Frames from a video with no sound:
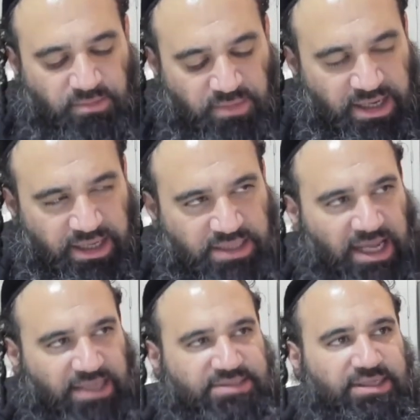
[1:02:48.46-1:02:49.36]
Meaning, he's
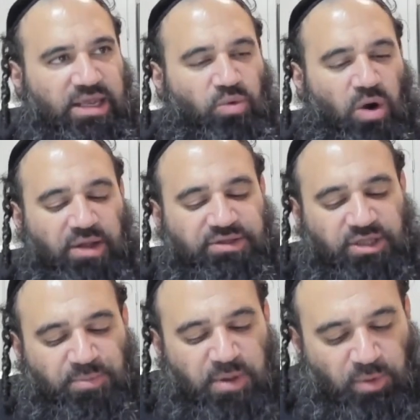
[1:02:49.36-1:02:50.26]
not saying woe unto
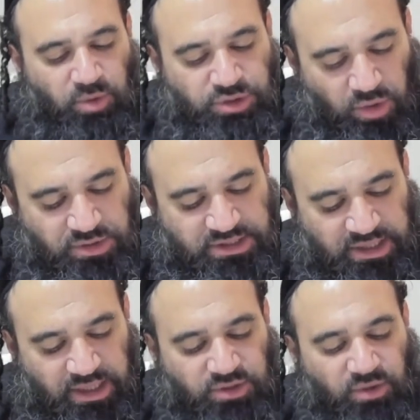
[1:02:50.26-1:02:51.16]
the people who don't
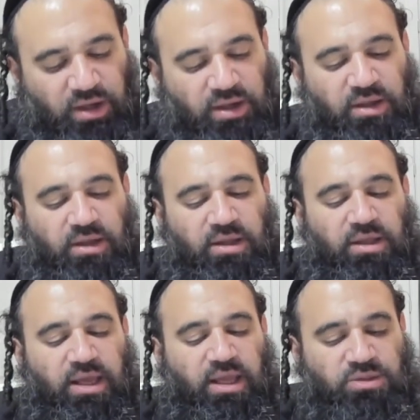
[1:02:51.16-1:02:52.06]
study Torah.
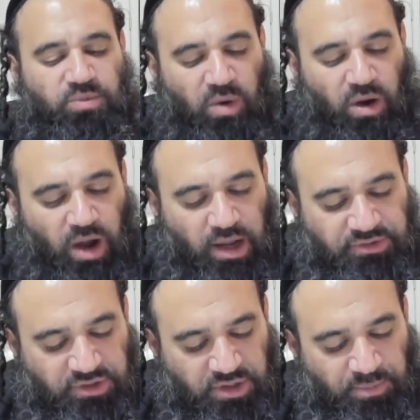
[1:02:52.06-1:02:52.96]
It's woe
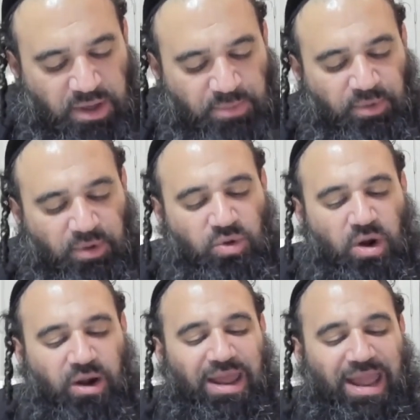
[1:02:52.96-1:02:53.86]
unto the people who
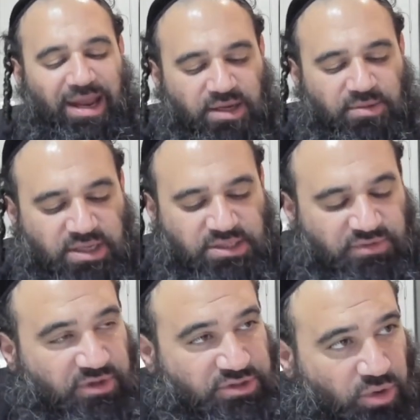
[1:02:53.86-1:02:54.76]
are enemies
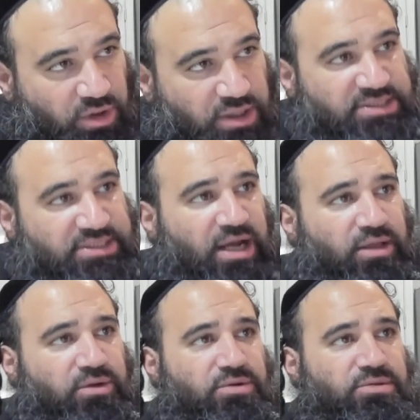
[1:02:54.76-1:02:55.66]
of the Torah
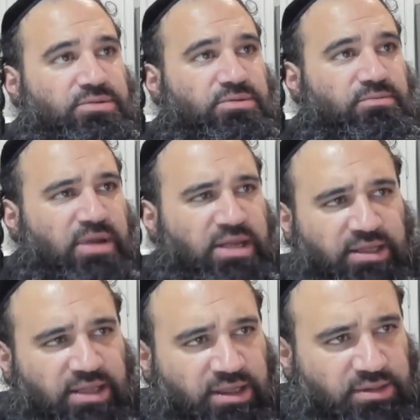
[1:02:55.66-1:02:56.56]
scholars.
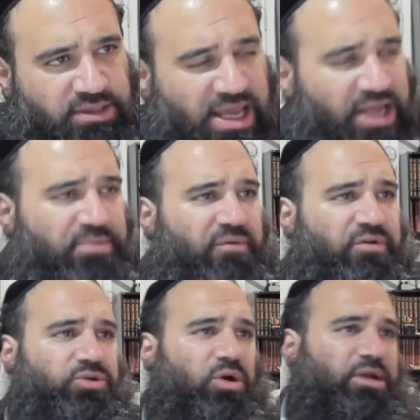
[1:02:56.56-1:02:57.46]
Meaning that the enemy of
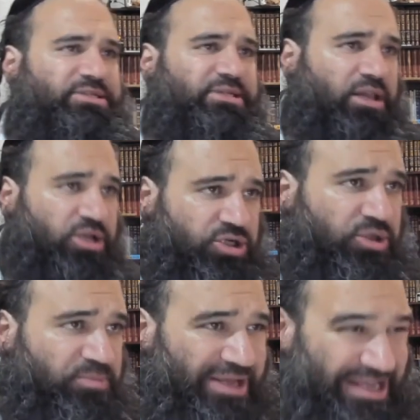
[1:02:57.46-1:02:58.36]
a Torah scholar
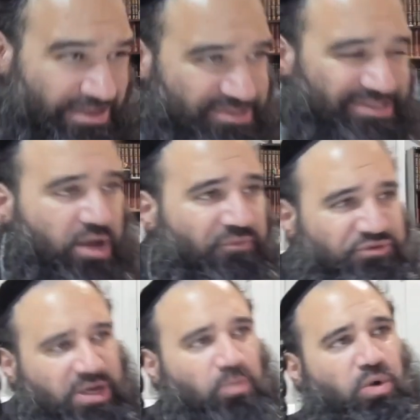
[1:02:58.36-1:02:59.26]
could be
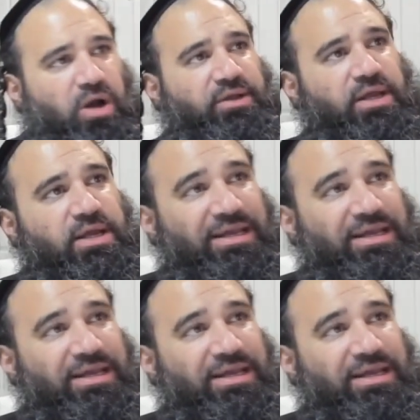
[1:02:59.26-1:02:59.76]
himself someone